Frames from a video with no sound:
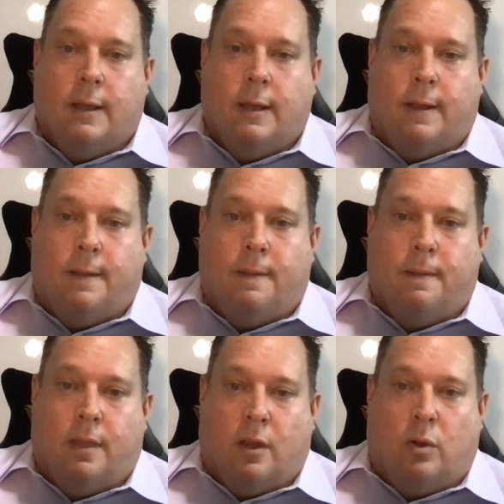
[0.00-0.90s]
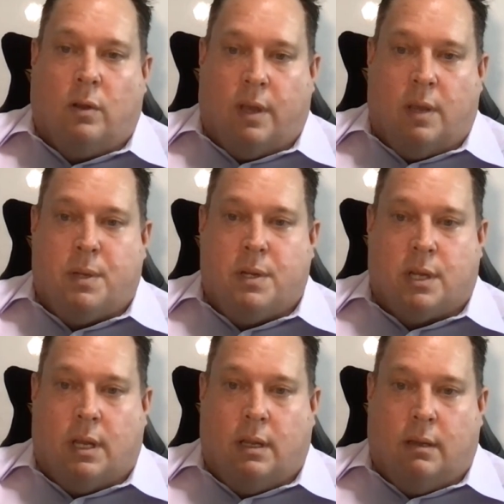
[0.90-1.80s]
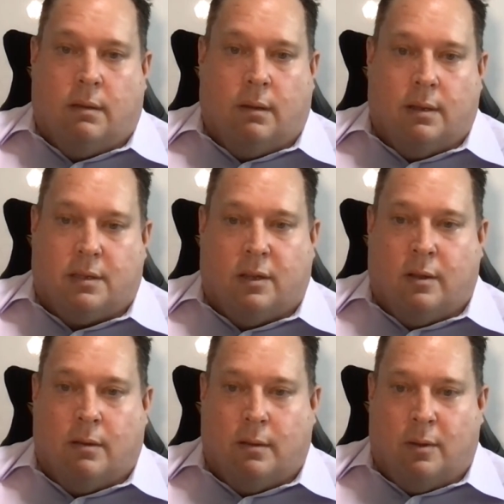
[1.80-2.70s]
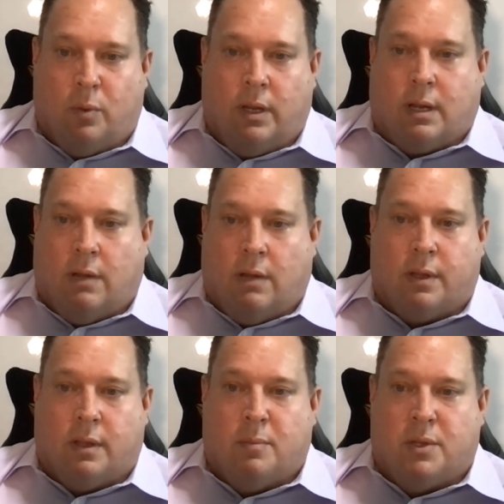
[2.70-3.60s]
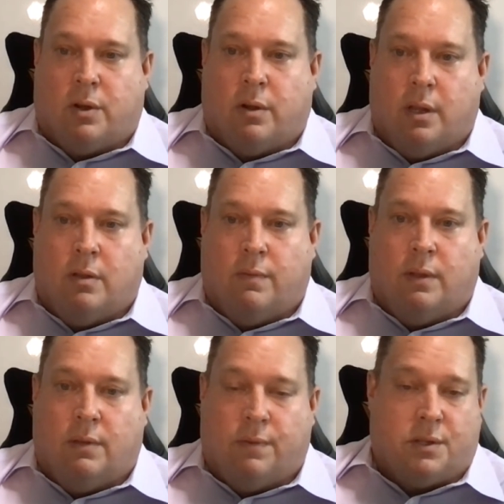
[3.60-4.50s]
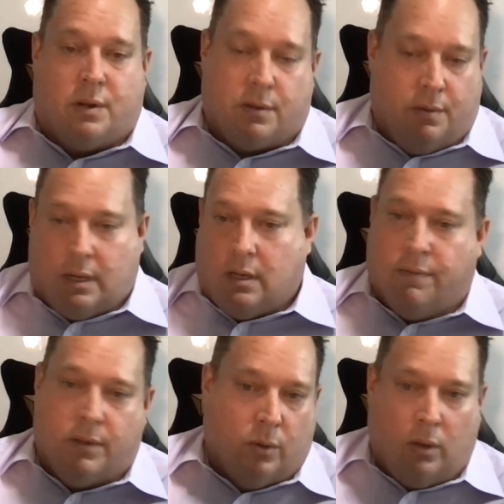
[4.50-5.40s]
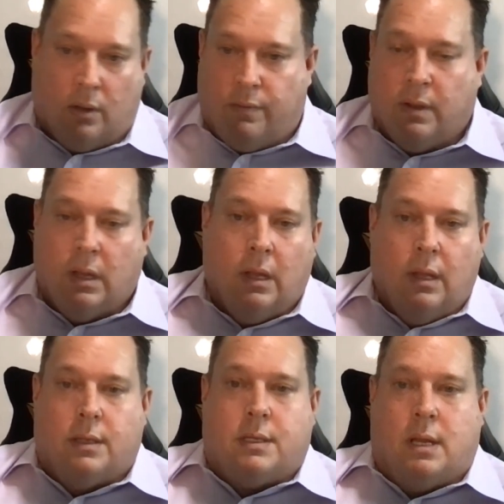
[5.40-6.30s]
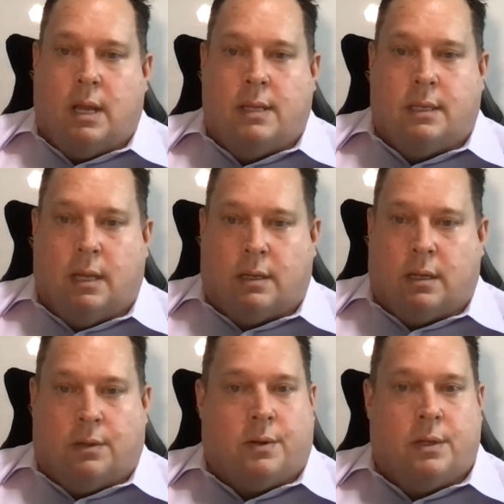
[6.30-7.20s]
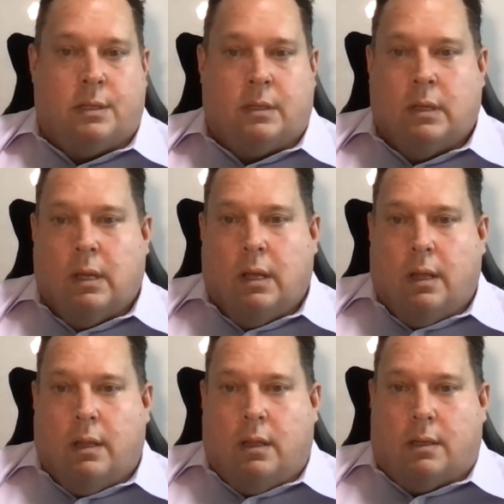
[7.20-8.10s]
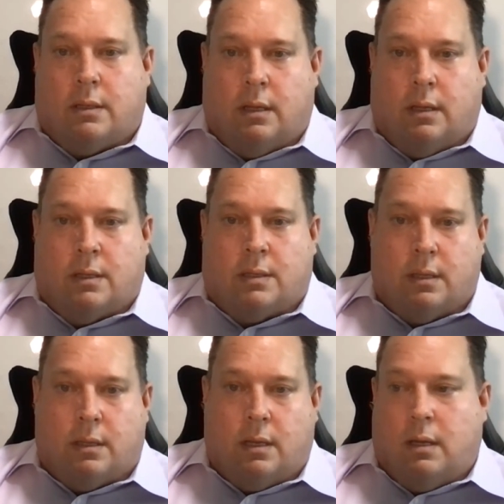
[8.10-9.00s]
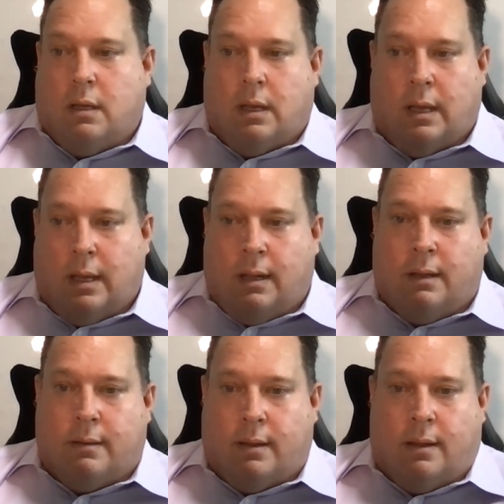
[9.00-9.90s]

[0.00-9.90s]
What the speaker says: the whole of APJ. Right? So we are covering the majority of the infrastructure, and that covers all of the 10 ASEAN countries that sit there, and